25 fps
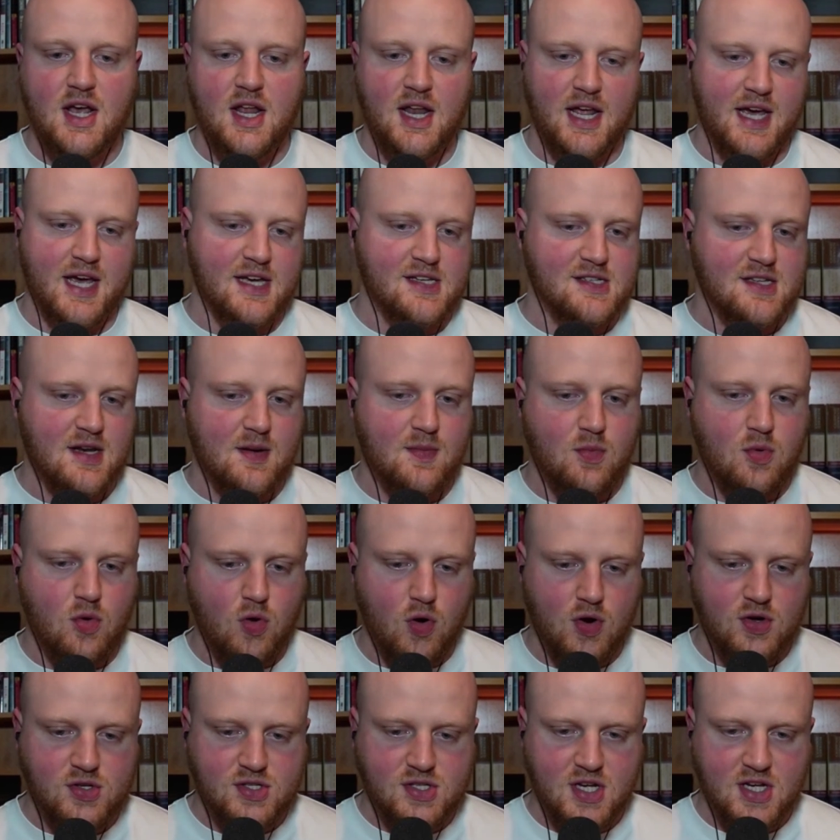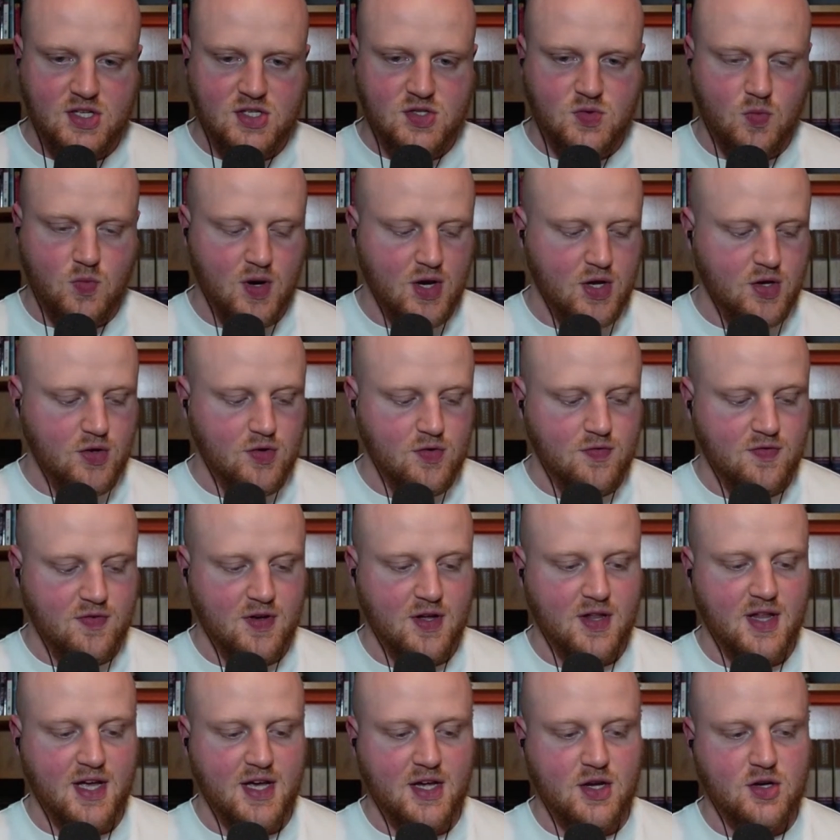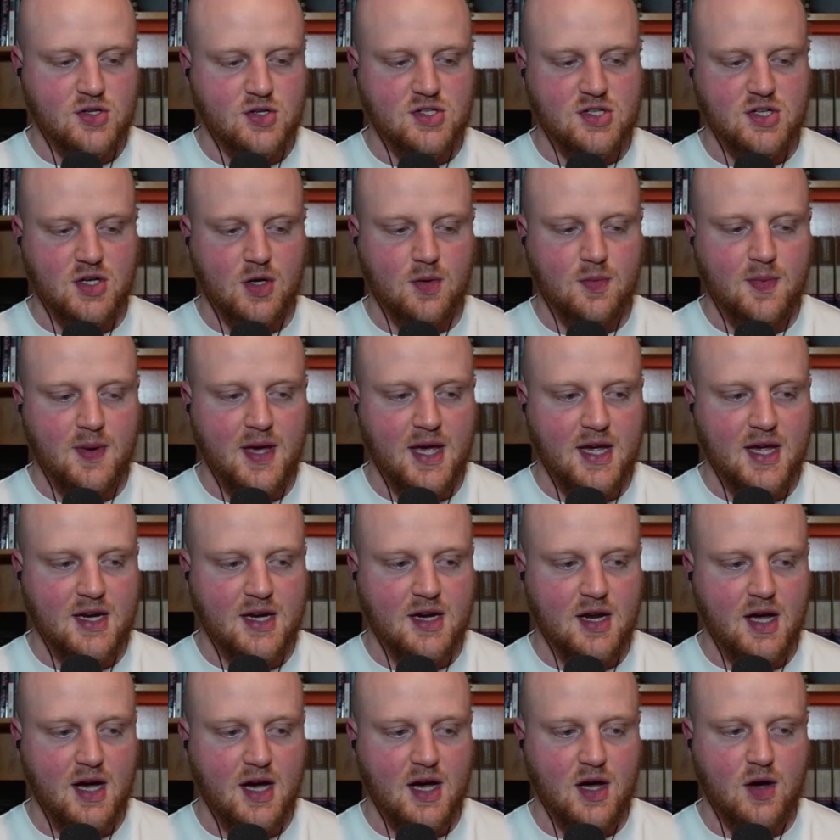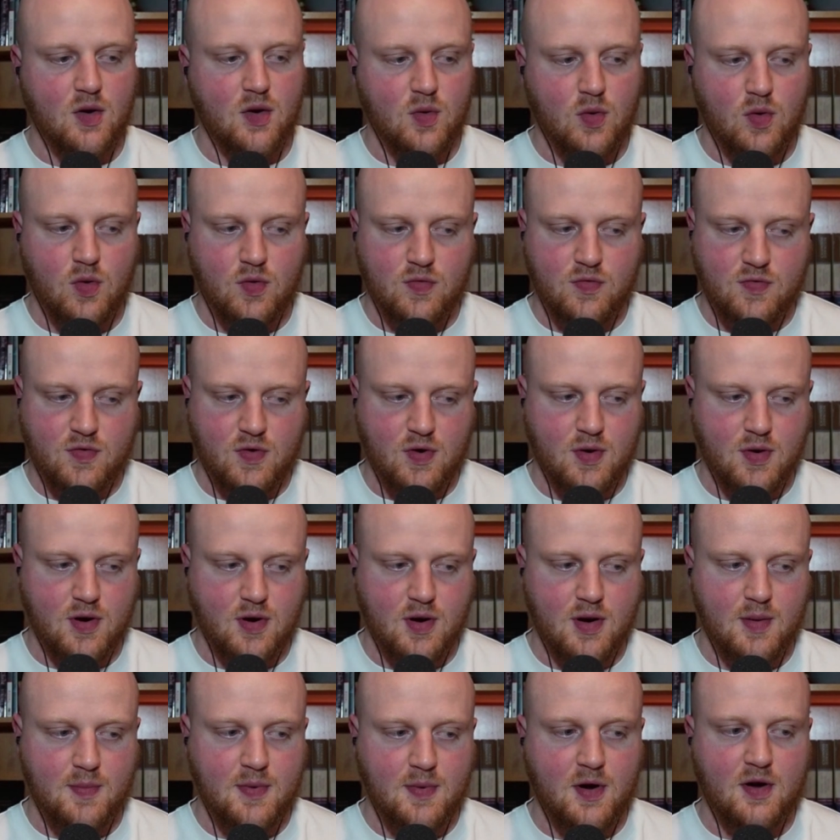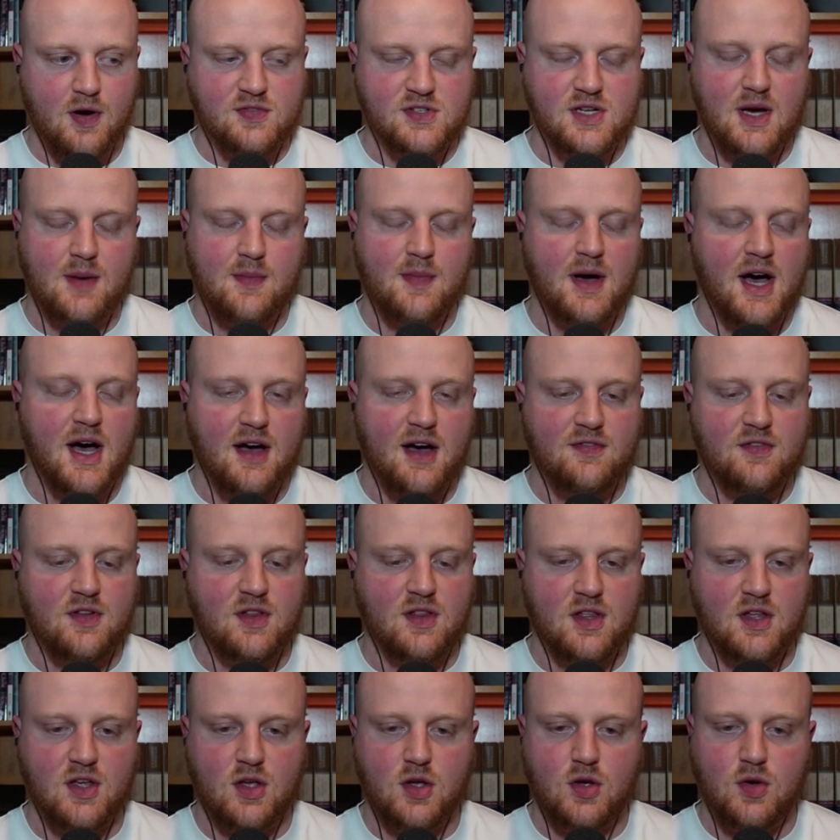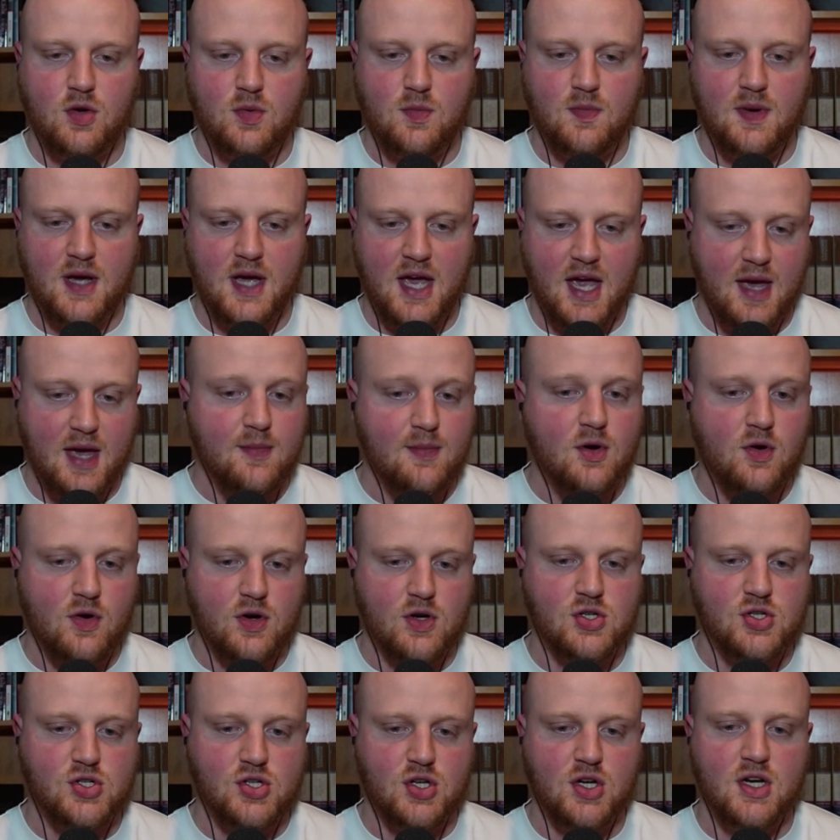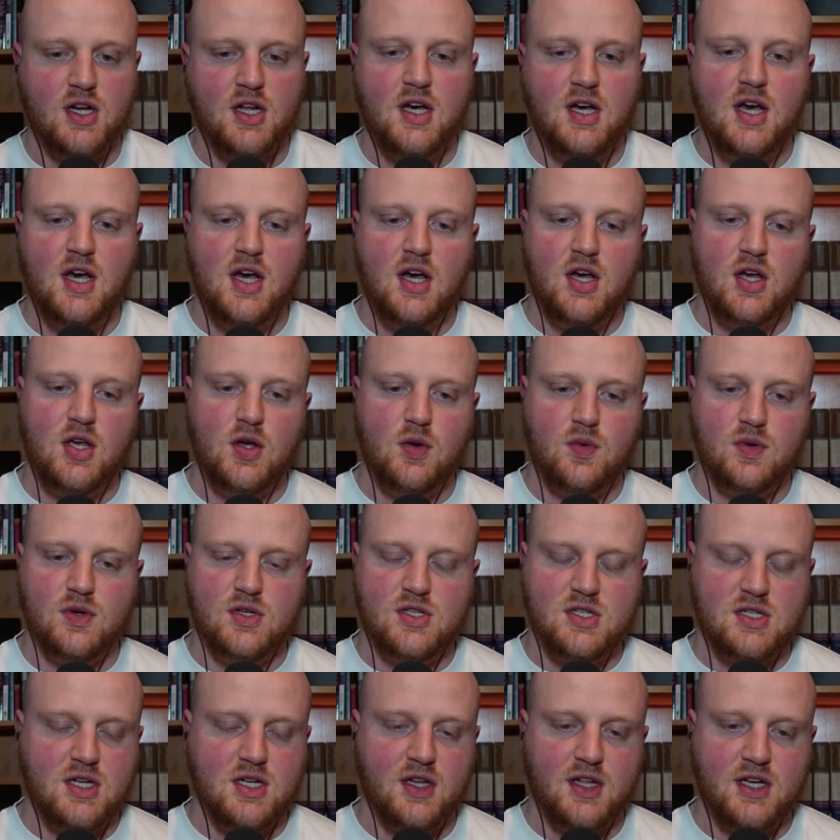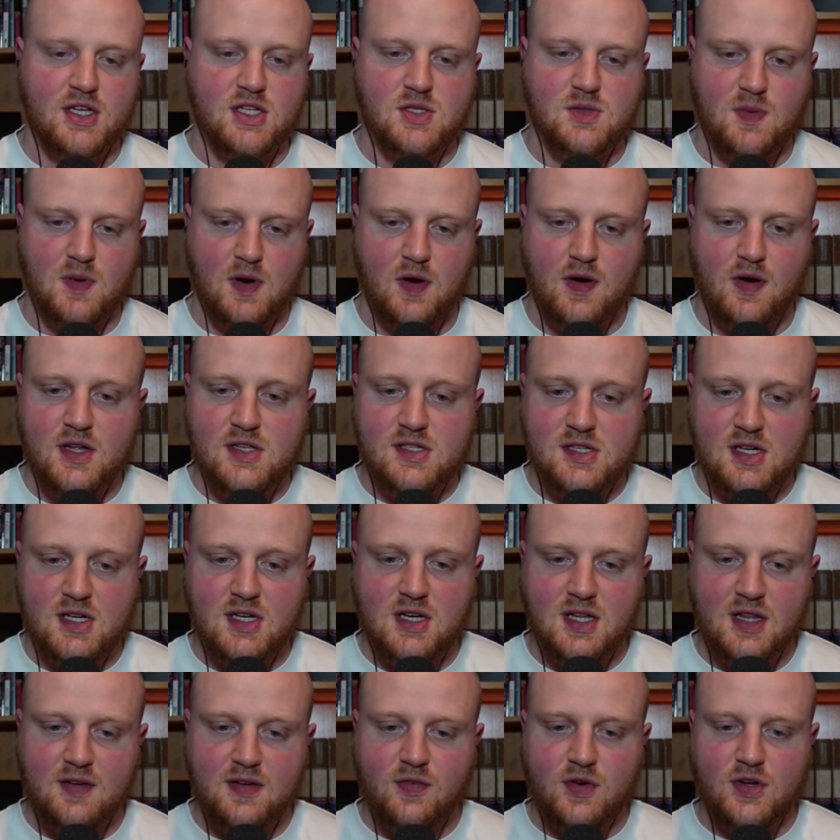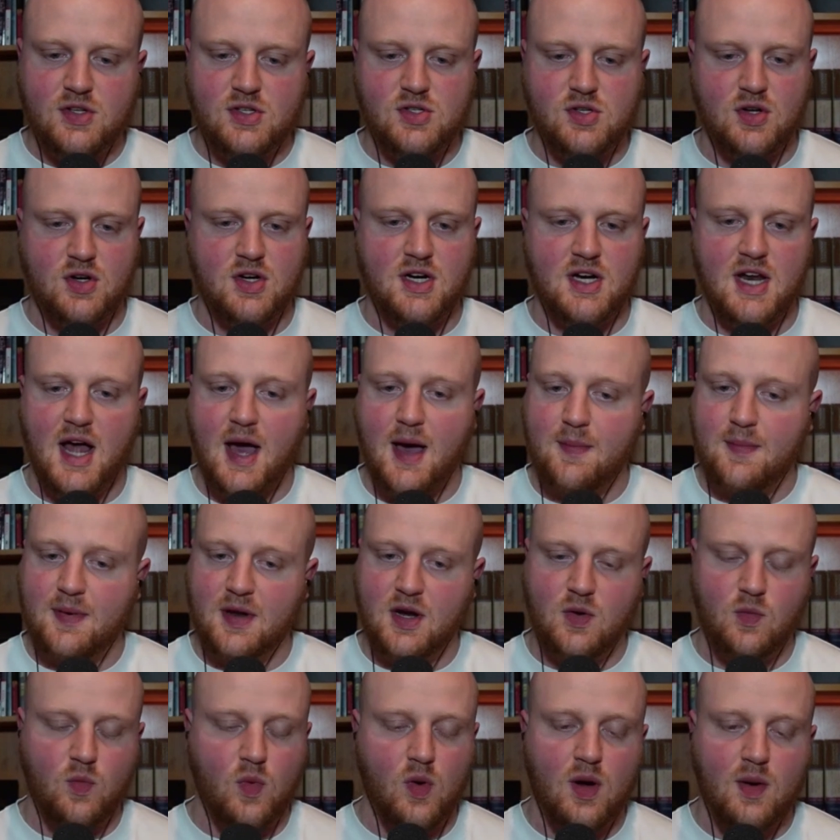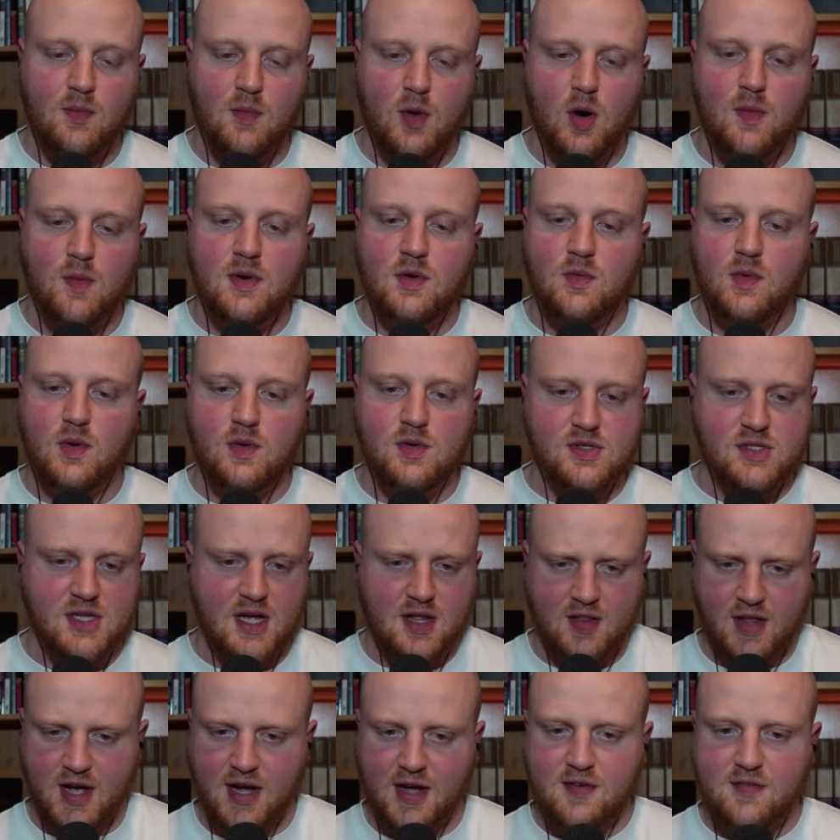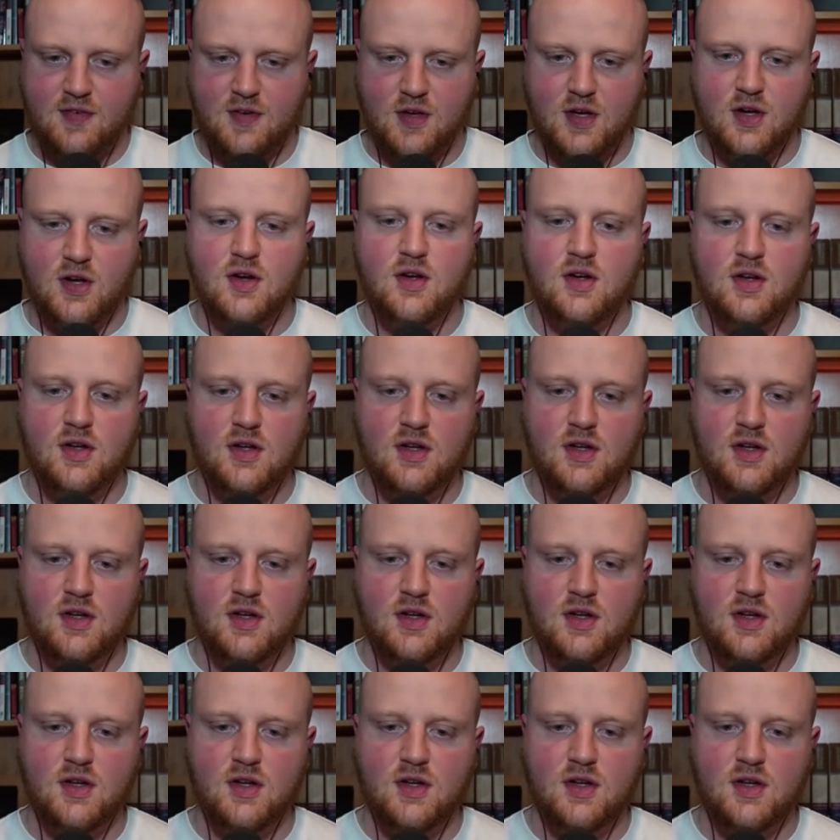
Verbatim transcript: Like, is it a process mm. where you feel like you're still being, uh, or for a period of time after that you became a Christian, you were still experiencing deliverance, or did it happen in one moment? What was that like for you?